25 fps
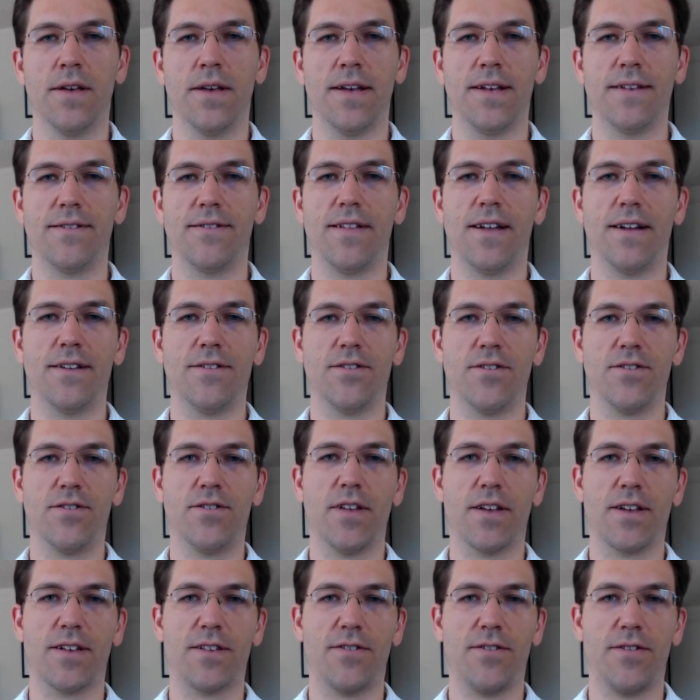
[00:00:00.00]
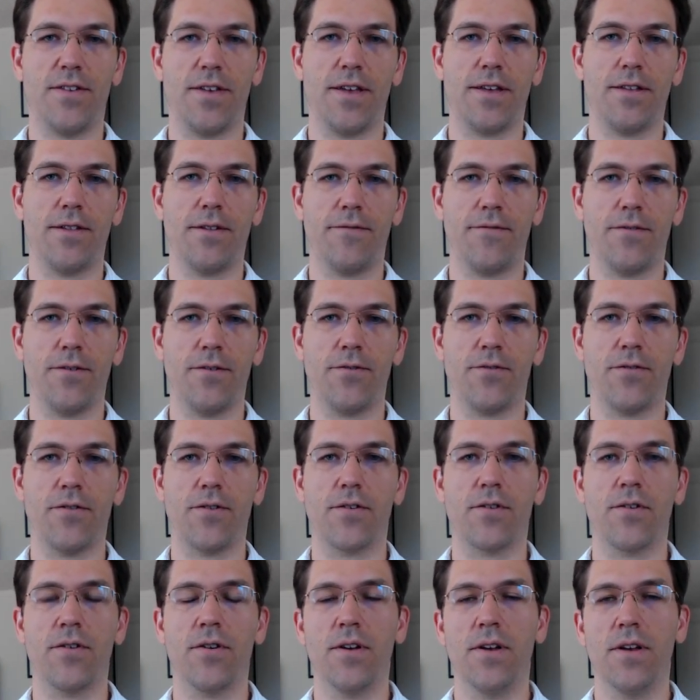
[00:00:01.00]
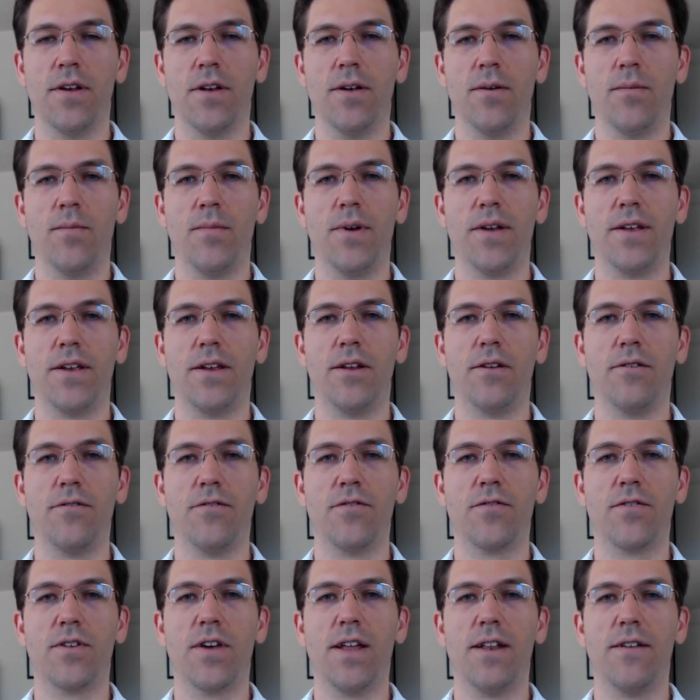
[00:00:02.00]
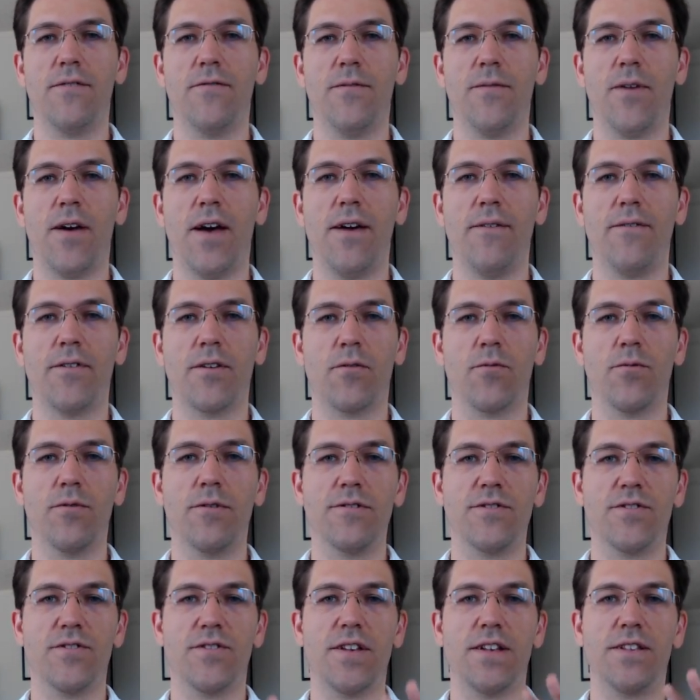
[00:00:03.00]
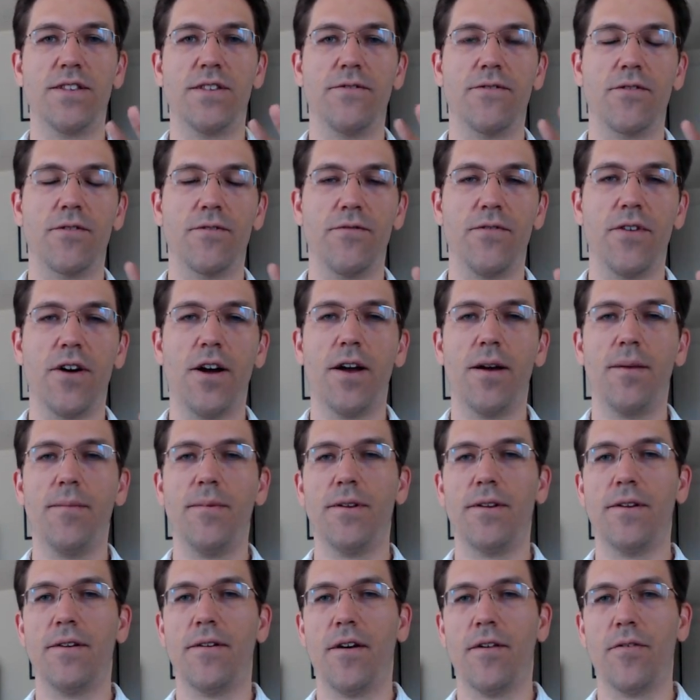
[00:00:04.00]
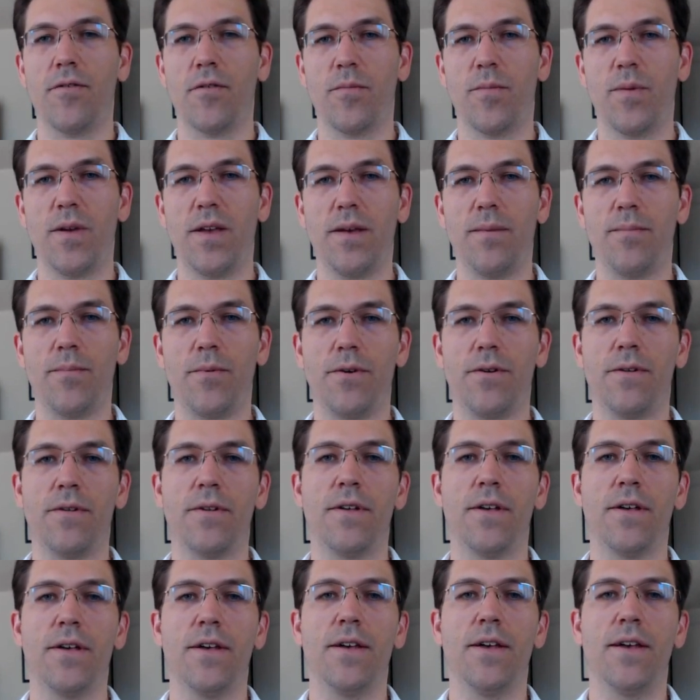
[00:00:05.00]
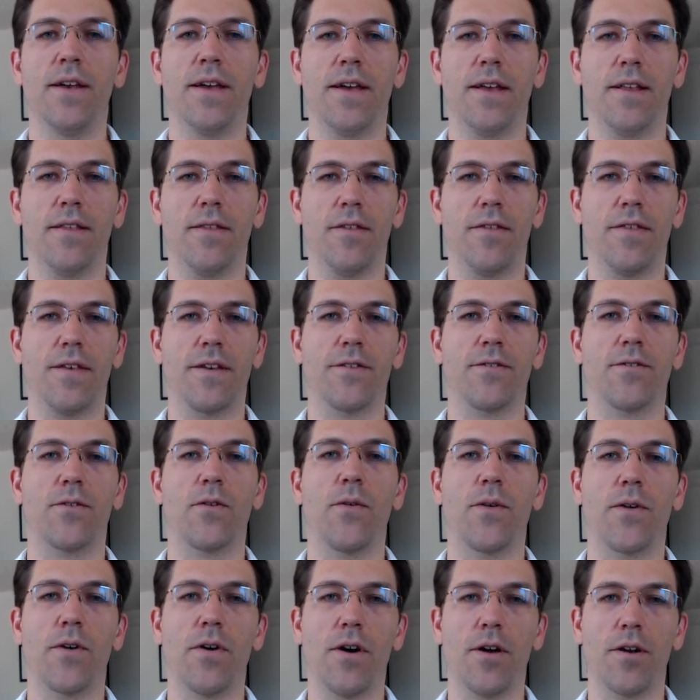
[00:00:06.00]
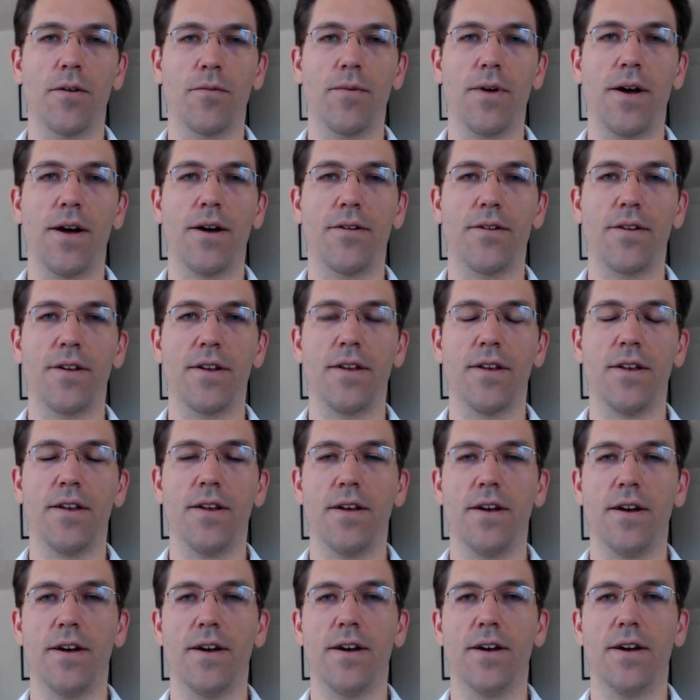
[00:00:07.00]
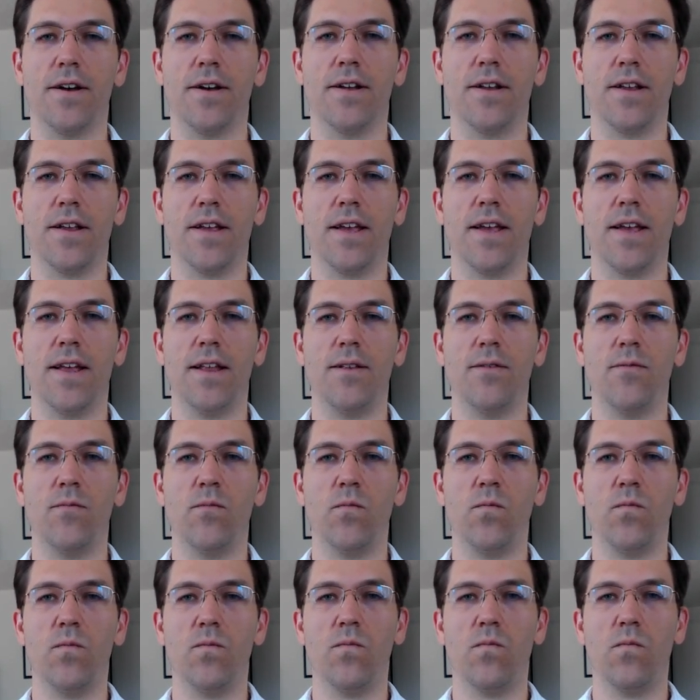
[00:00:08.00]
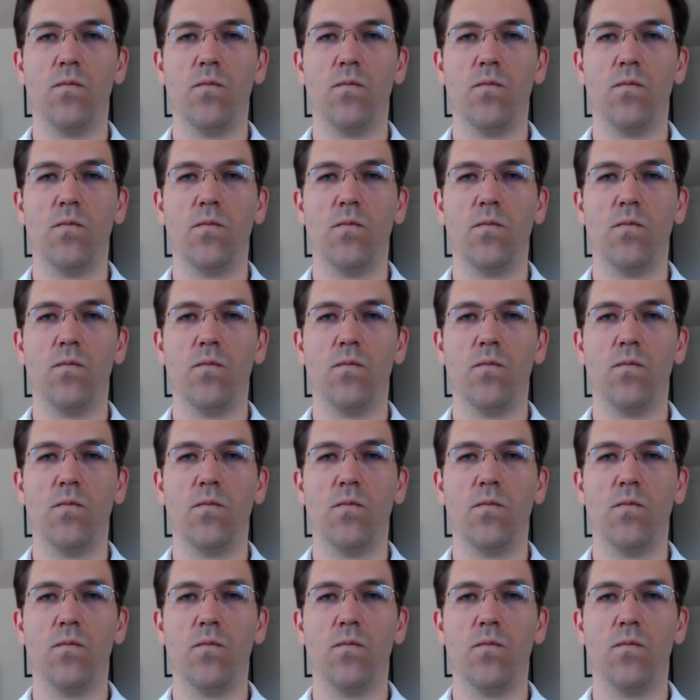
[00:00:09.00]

It's not just like seeing the future, but just kind of having a real sense of your environment and other people and the things going on around it, and